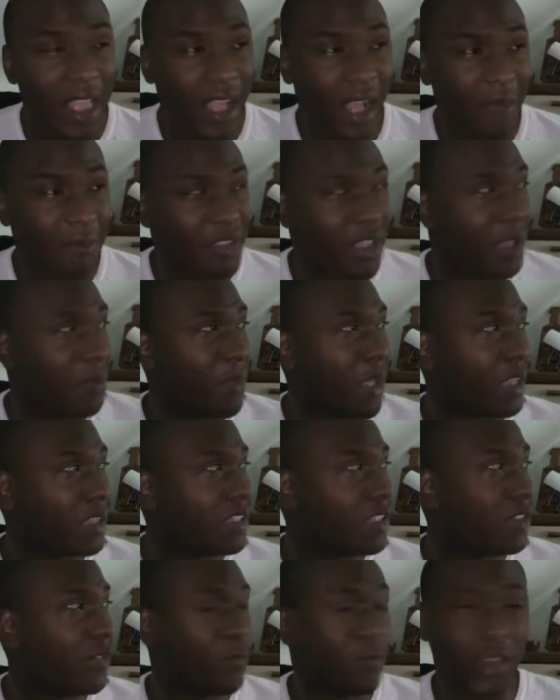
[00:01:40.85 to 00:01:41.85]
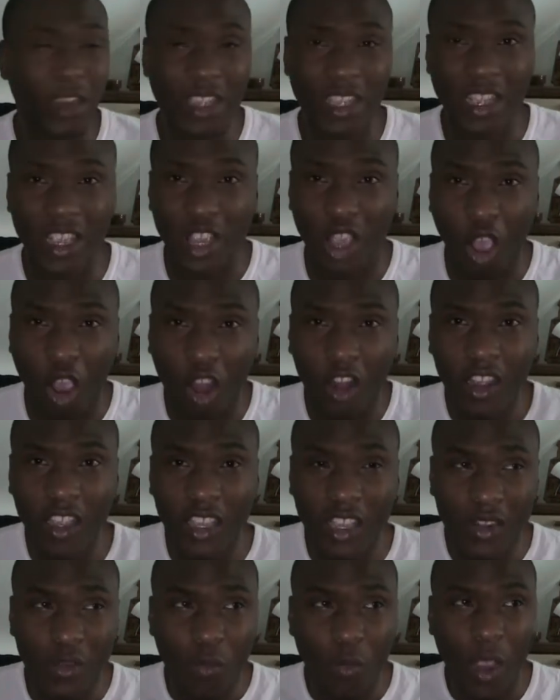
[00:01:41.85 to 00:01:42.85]
I'm talking about these freaking
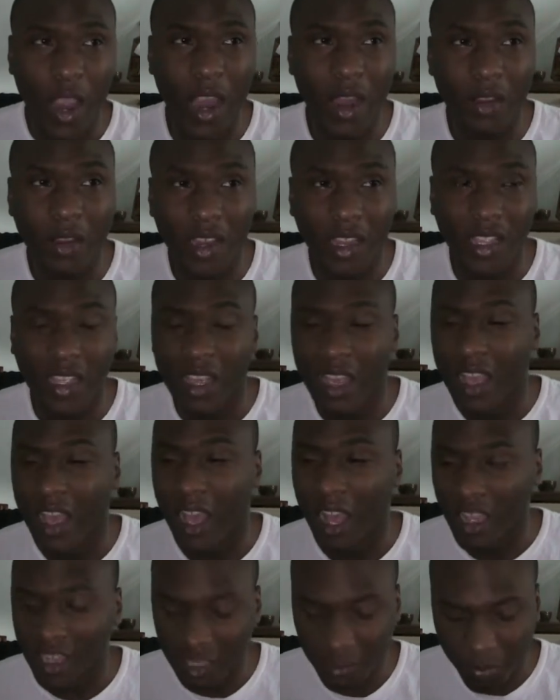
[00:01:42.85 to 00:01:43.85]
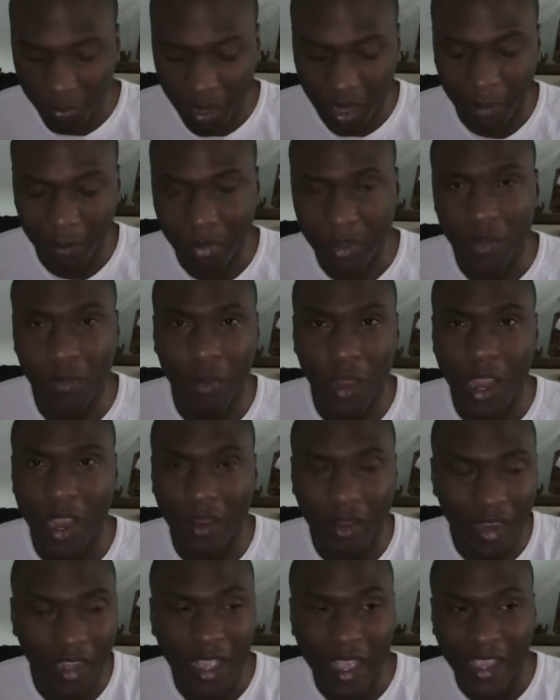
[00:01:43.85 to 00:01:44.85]
cardigan wearing, hush puppy
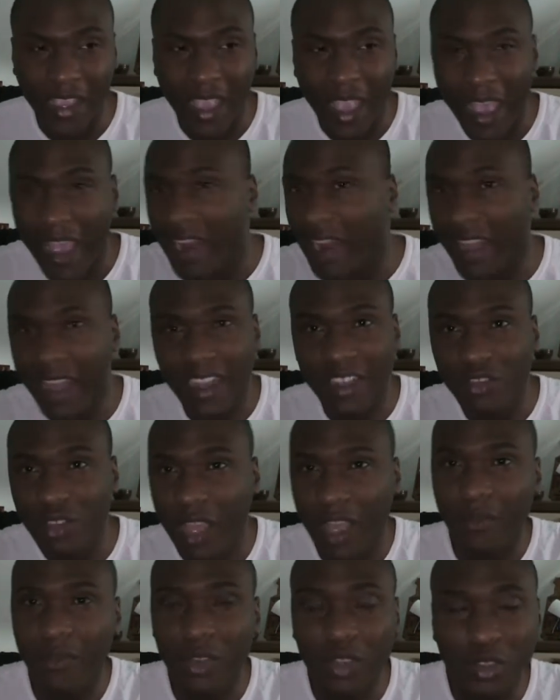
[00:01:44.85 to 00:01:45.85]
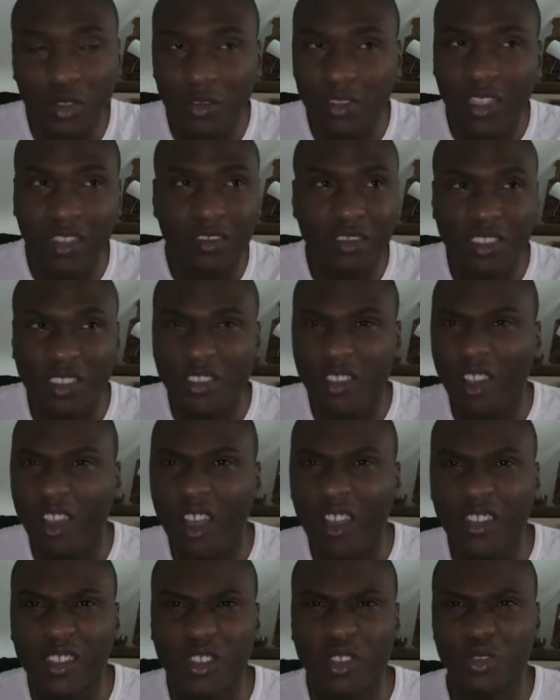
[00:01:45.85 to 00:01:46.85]
wearing, Cadillac driving dudes that are just
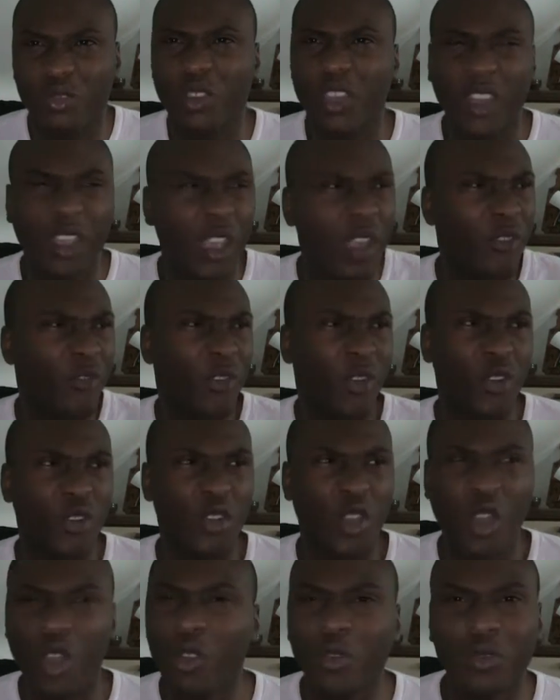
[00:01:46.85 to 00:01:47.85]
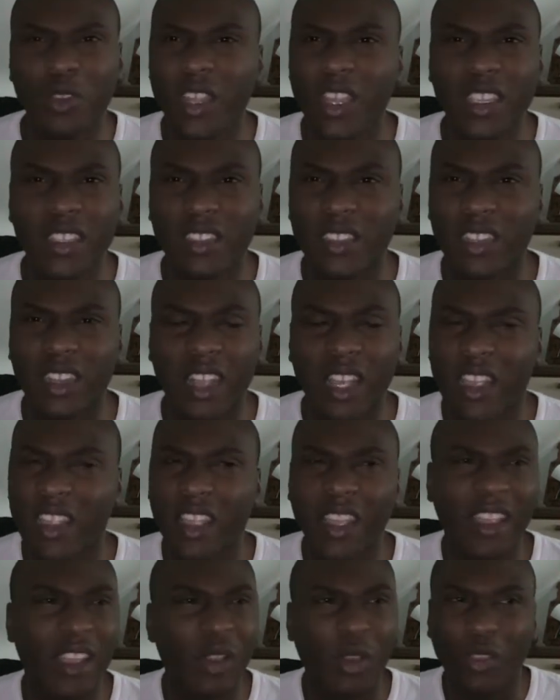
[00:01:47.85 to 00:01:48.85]
on the street for no reason.
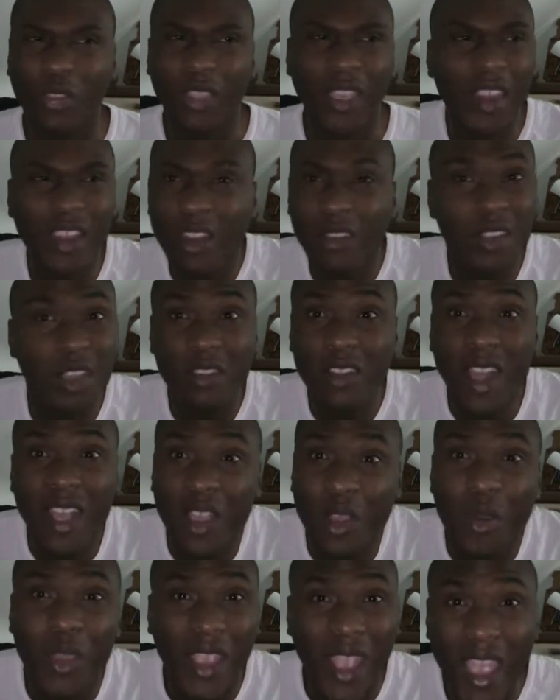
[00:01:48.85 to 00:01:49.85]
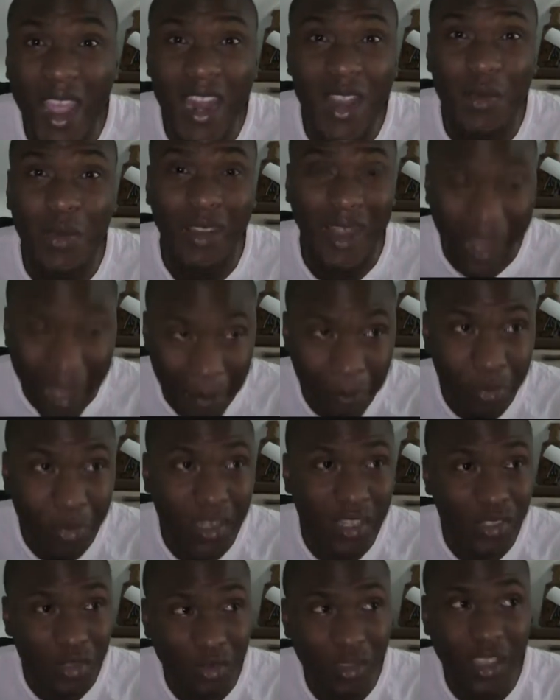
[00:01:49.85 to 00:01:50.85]
Like, they're not going anywhere. I'm
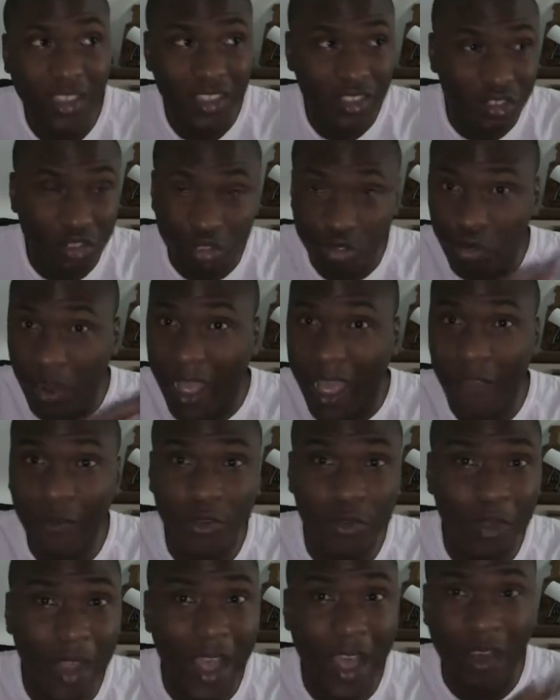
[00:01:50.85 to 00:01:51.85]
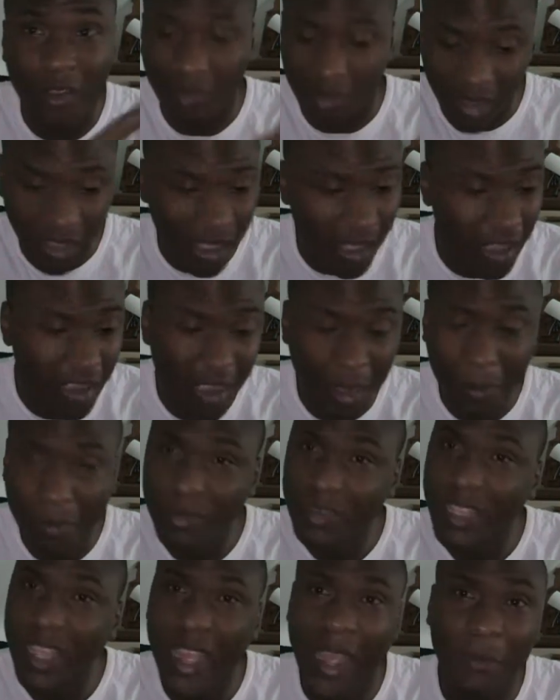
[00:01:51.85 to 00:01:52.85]
pretty sure they just drive around a
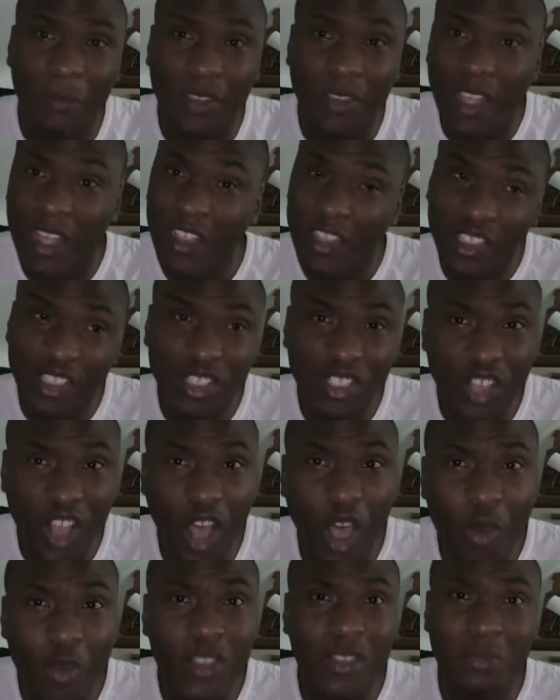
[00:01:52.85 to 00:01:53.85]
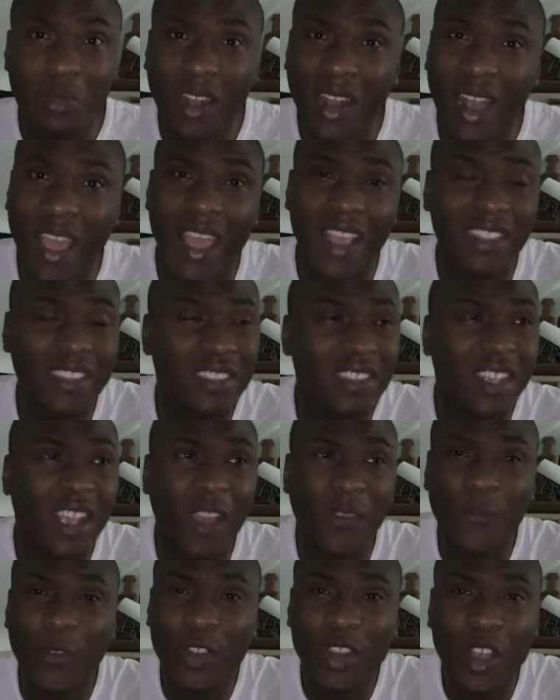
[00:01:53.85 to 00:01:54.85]
couple times, slow as molasses
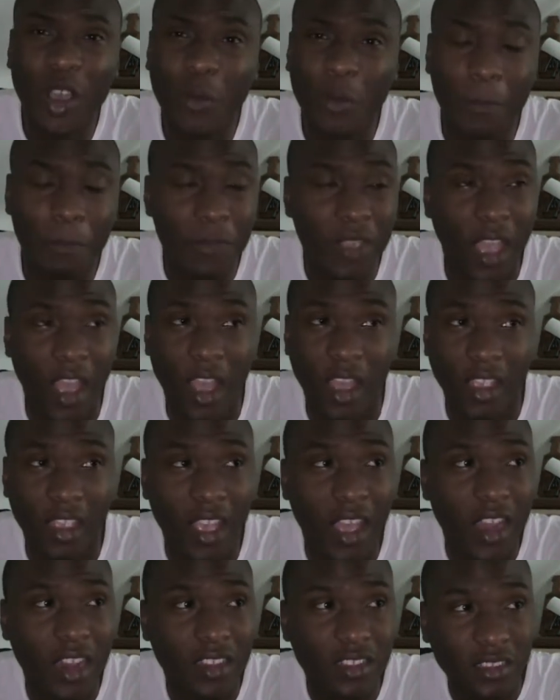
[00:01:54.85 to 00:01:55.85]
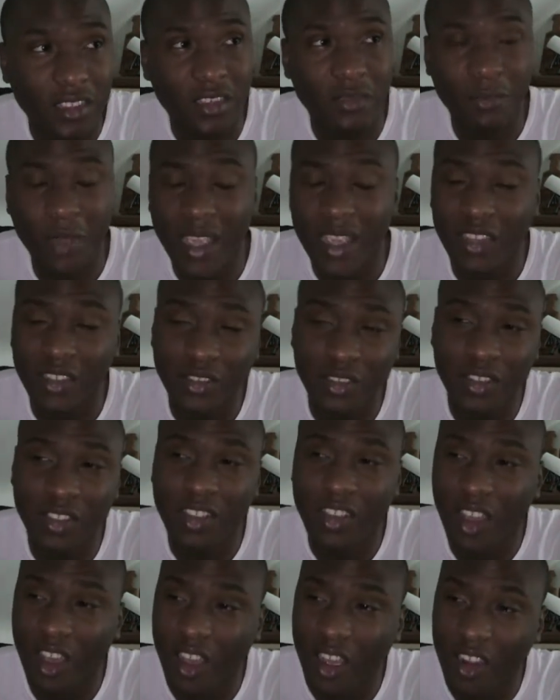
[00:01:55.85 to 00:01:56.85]
for no. Yeah, I gotta just make sure the
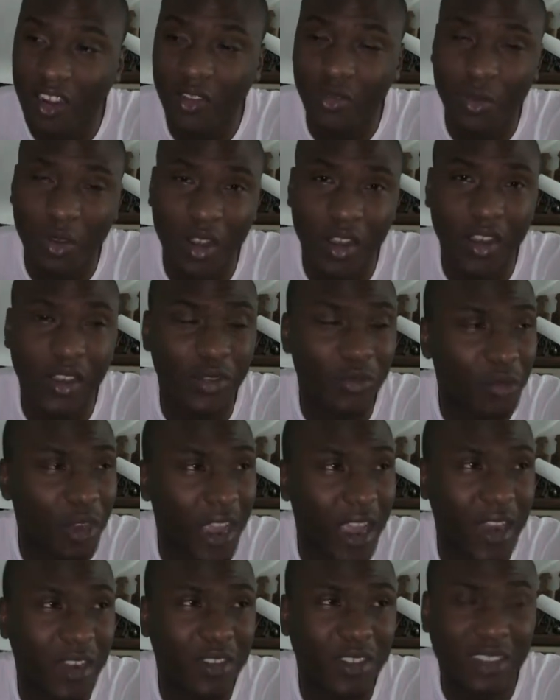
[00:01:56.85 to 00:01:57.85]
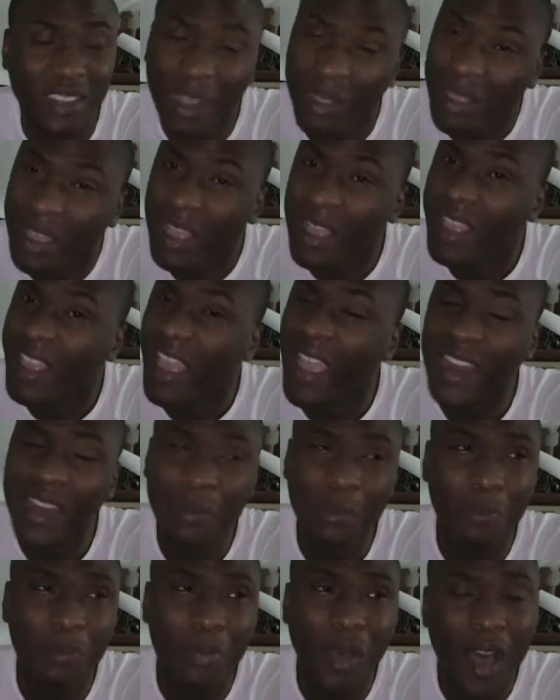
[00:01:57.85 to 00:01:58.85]
car's working right or something. And
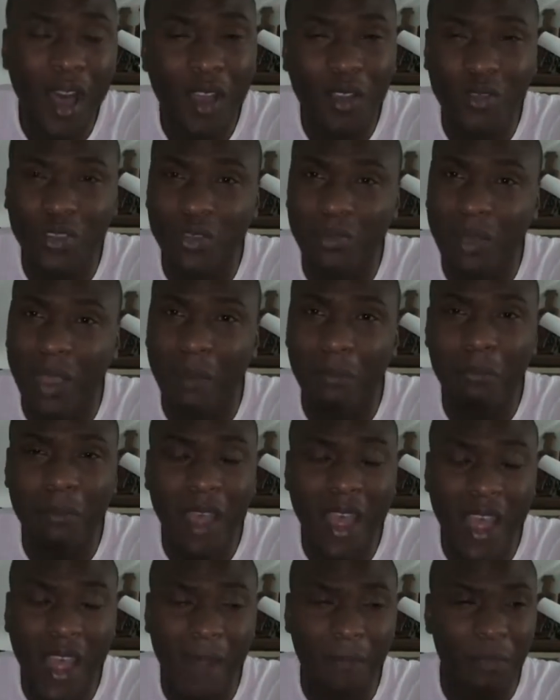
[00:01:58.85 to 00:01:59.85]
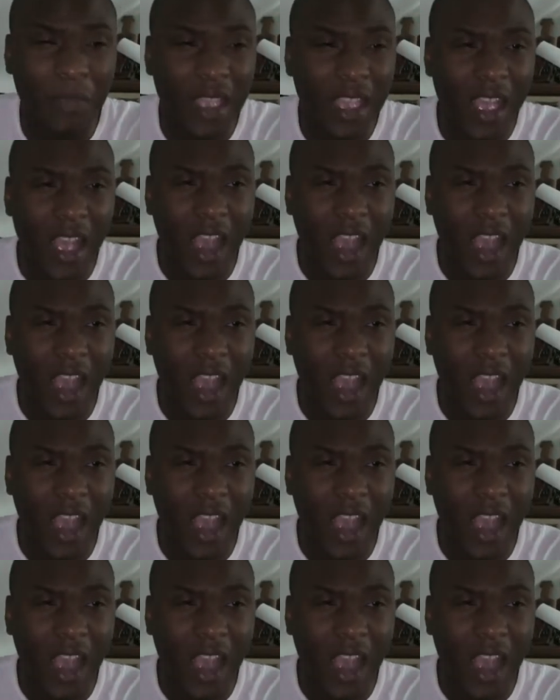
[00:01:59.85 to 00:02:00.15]
it boggles my mind.